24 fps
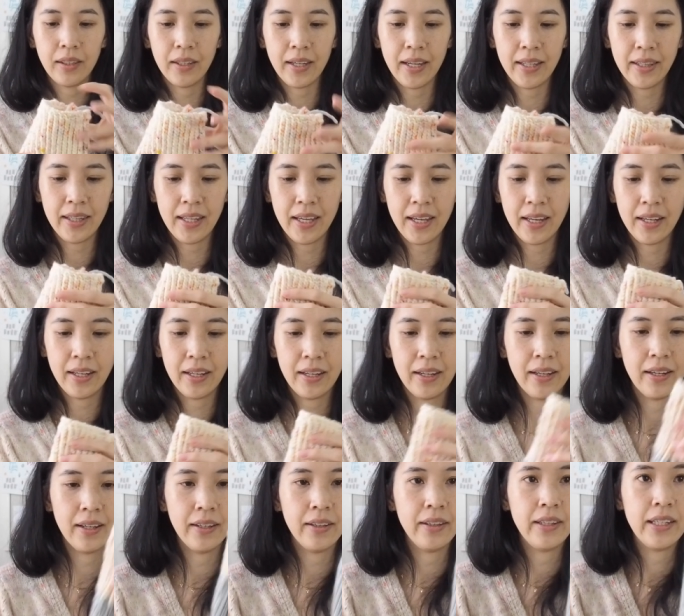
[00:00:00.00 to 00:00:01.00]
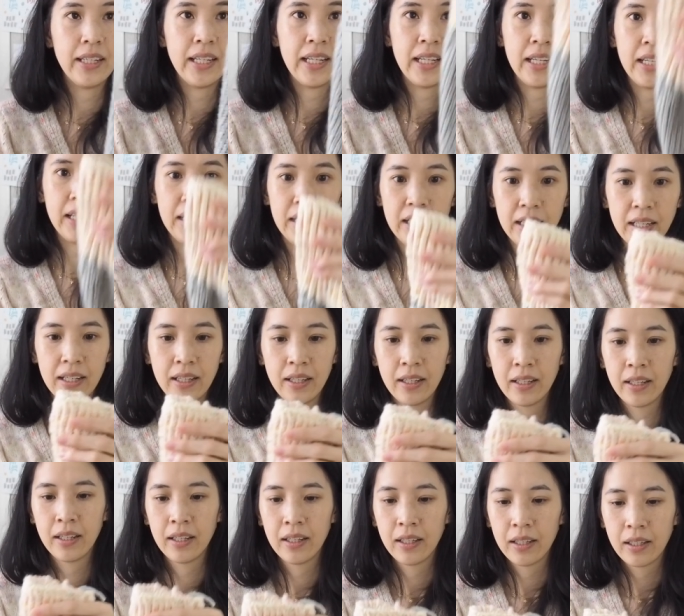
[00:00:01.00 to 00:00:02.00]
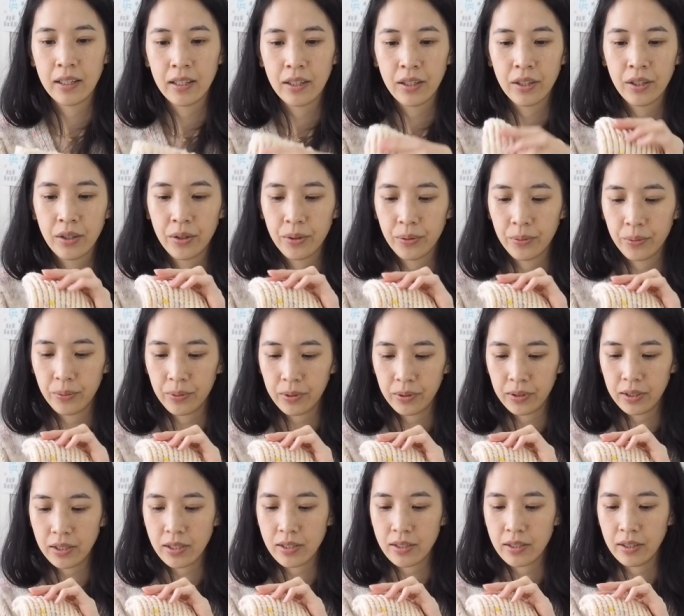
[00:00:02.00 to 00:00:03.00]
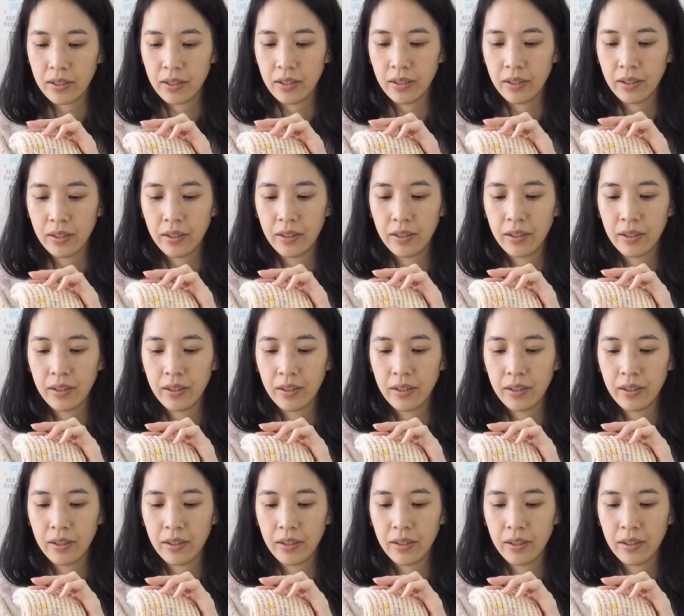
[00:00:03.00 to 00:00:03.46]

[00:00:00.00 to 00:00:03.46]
And then the, what is it?